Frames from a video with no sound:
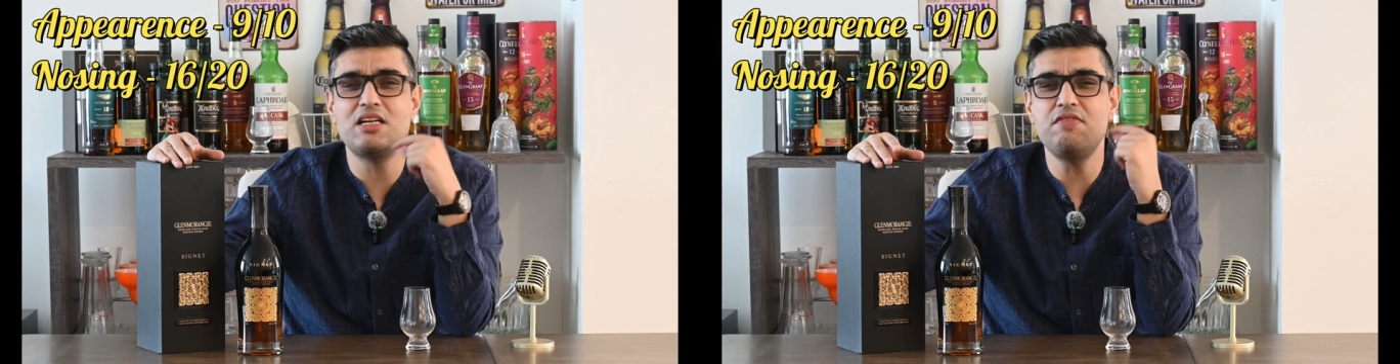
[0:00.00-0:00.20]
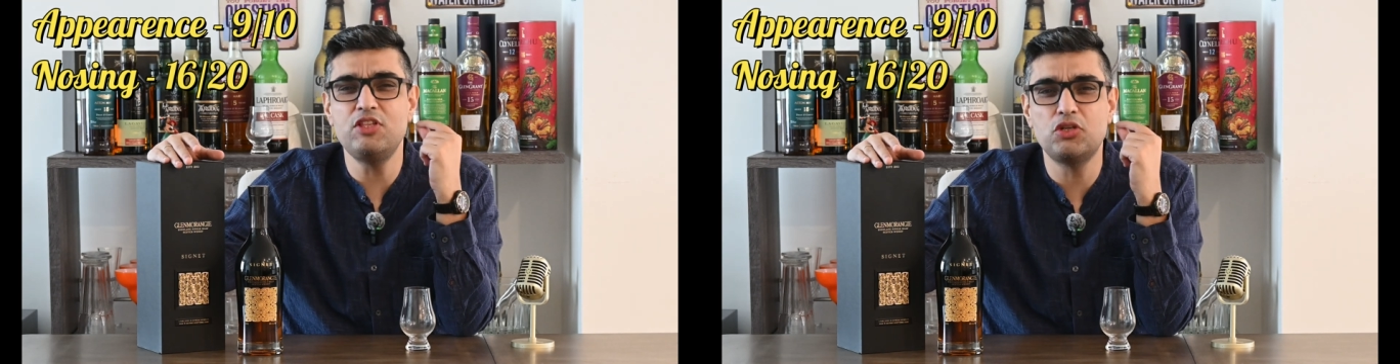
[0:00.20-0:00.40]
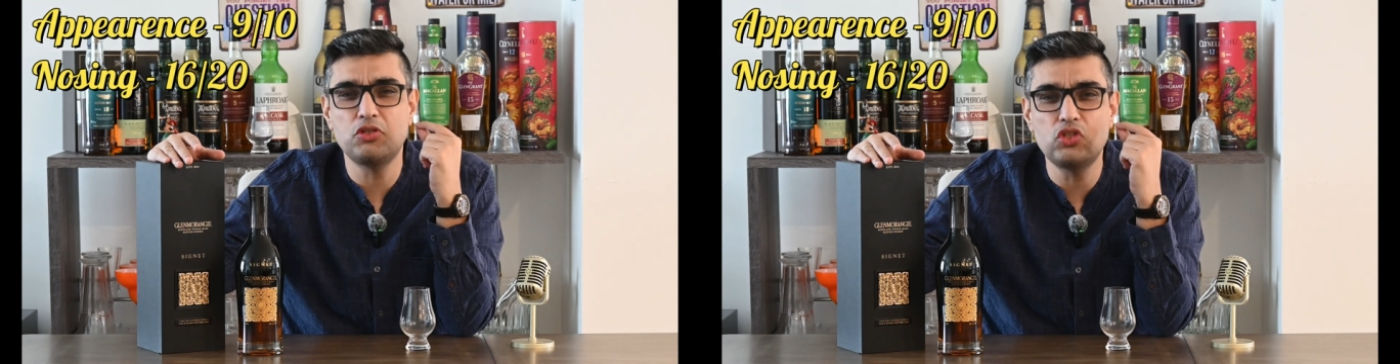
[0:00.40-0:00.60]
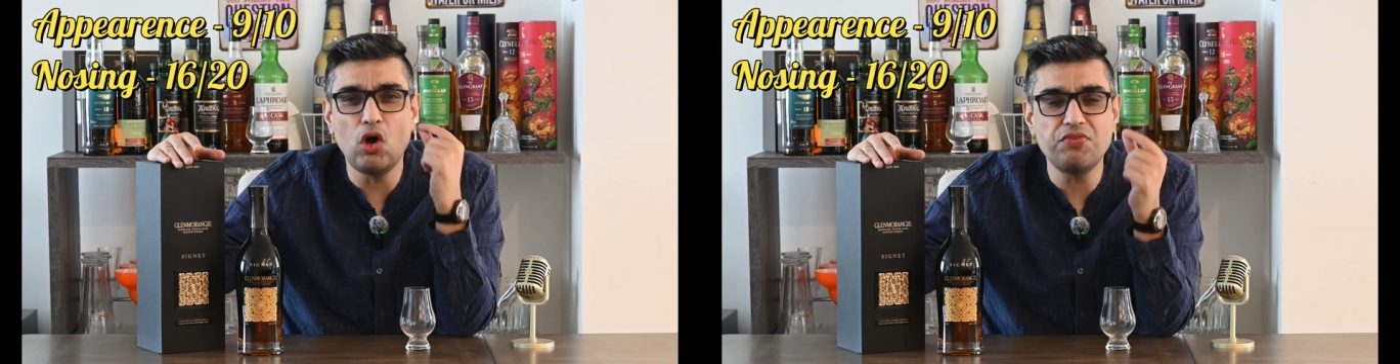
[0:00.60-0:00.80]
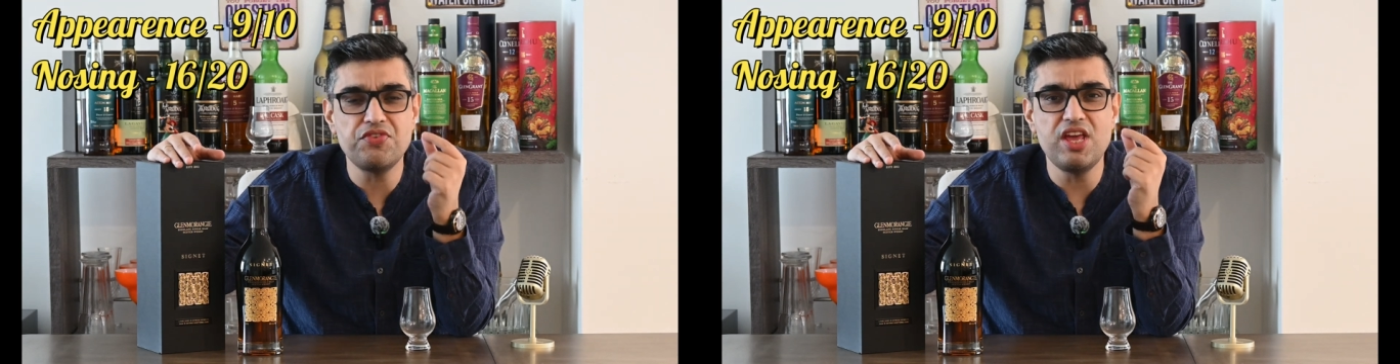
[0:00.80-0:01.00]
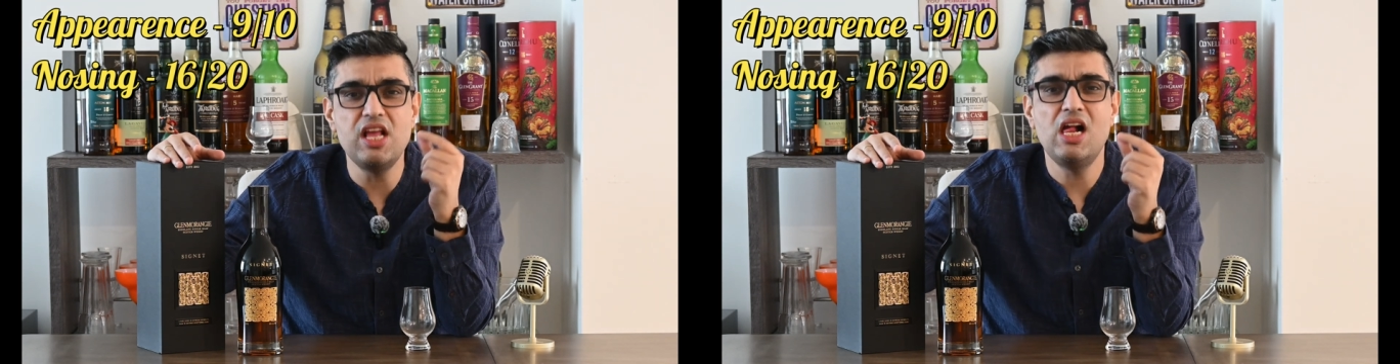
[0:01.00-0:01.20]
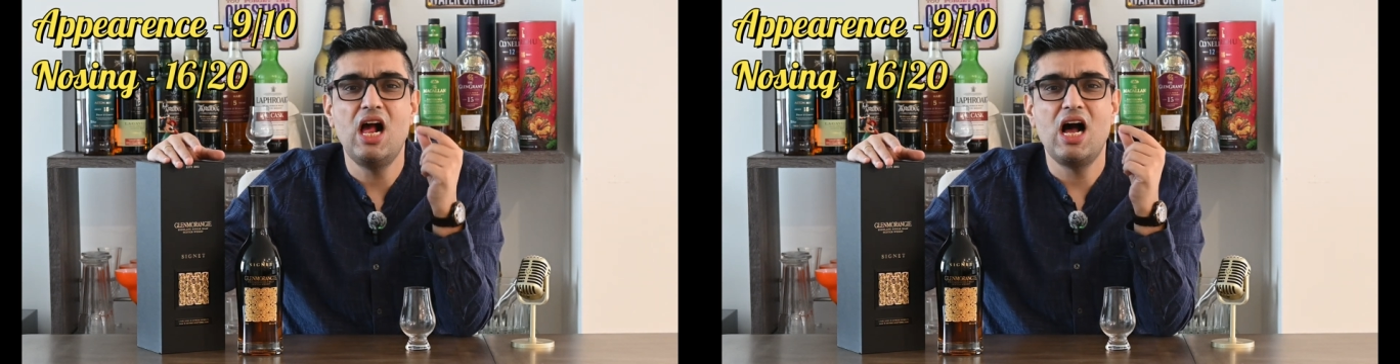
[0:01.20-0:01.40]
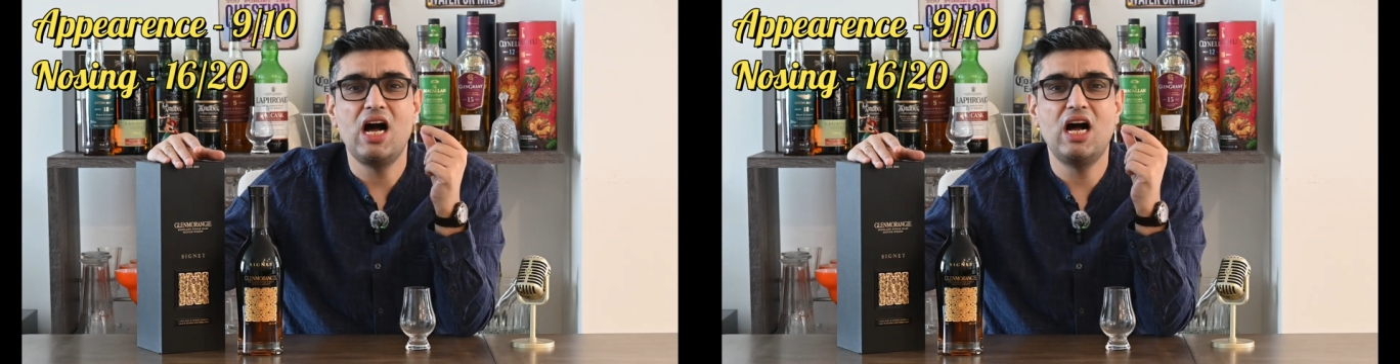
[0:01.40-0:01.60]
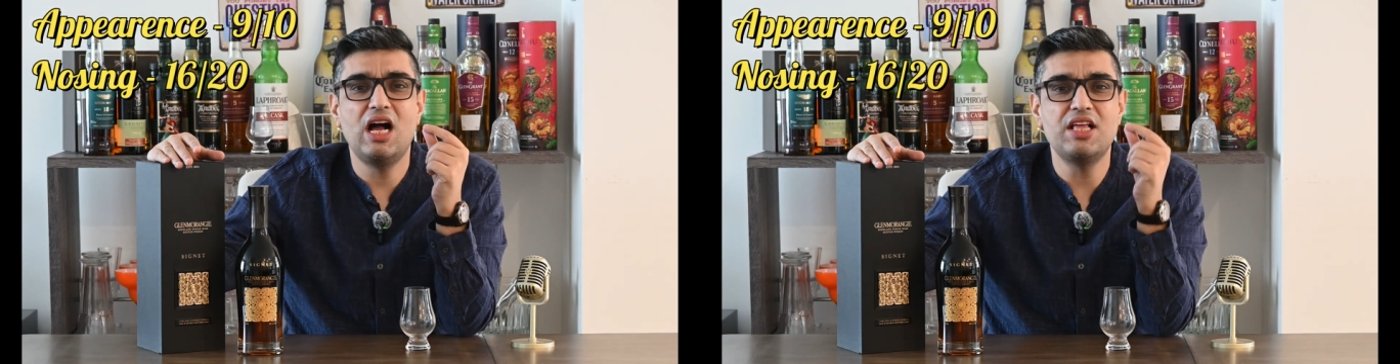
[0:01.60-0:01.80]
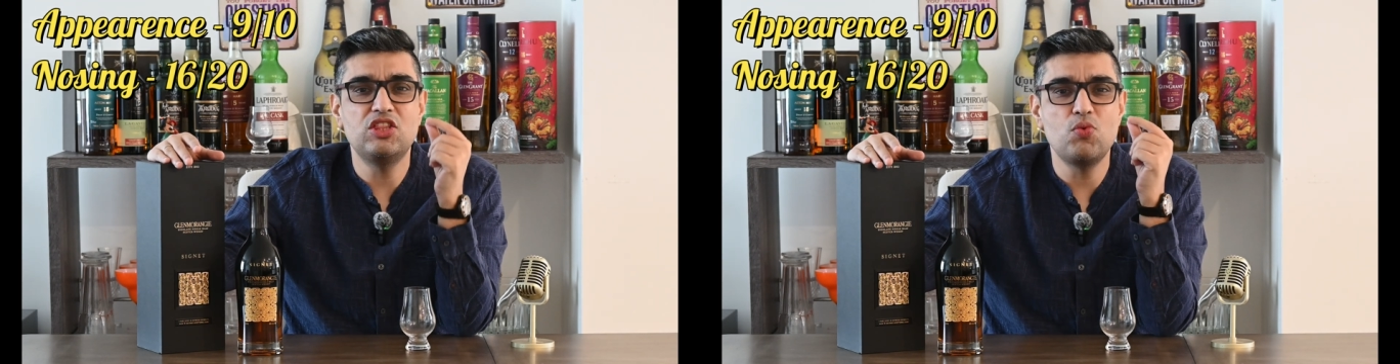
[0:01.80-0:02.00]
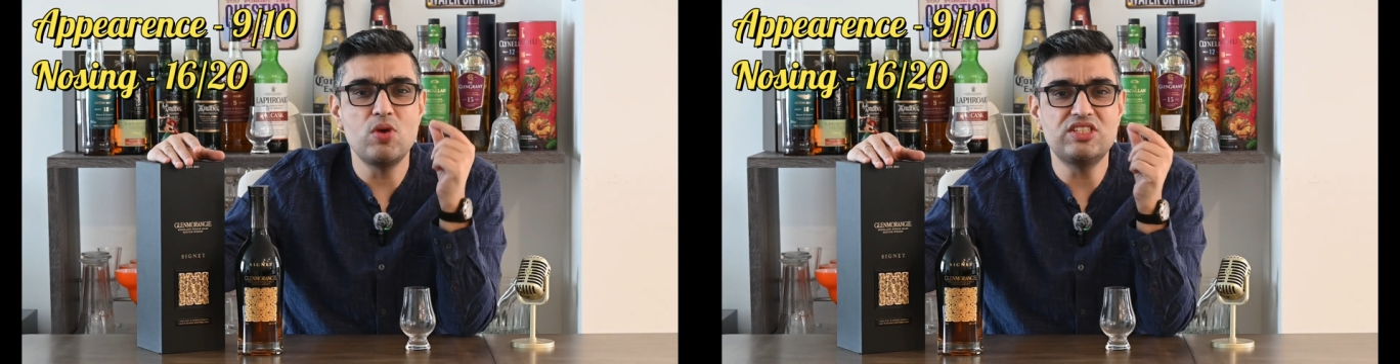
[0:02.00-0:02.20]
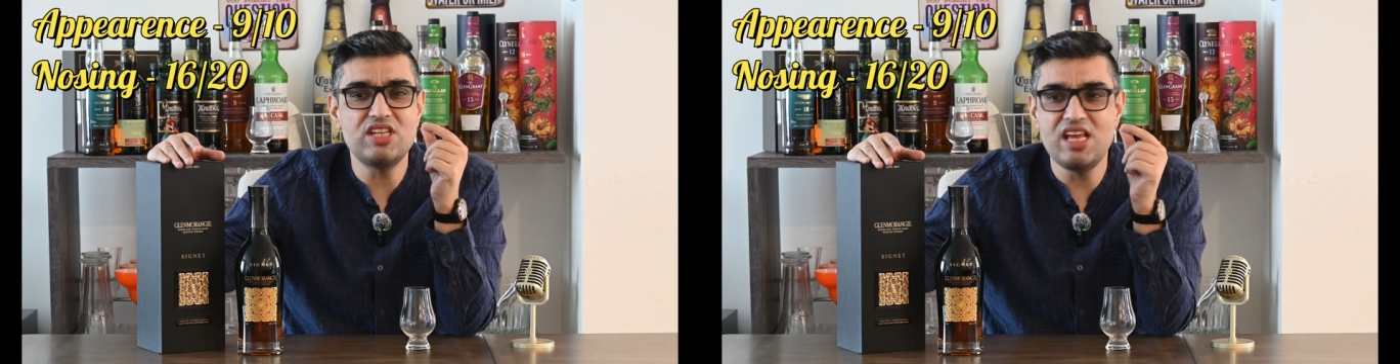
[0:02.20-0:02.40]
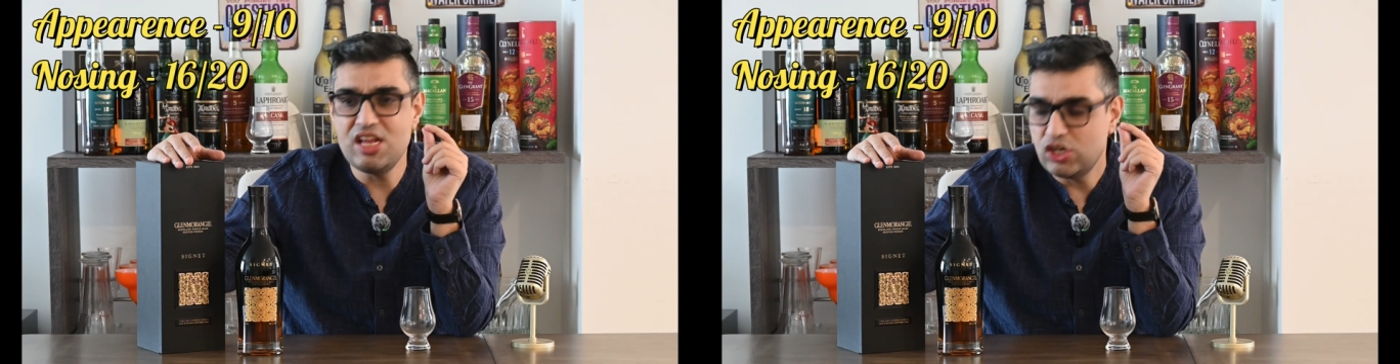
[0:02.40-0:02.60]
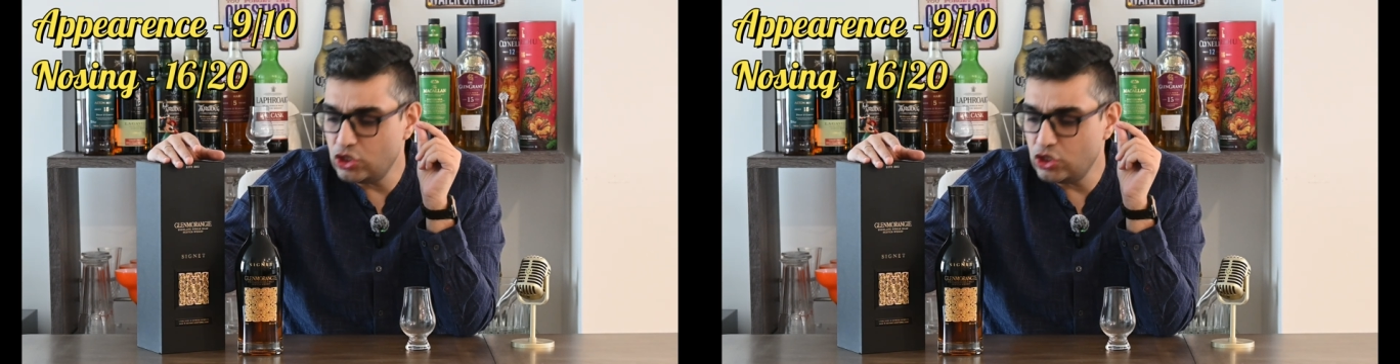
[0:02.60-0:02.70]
and even the toffee in the whiskey.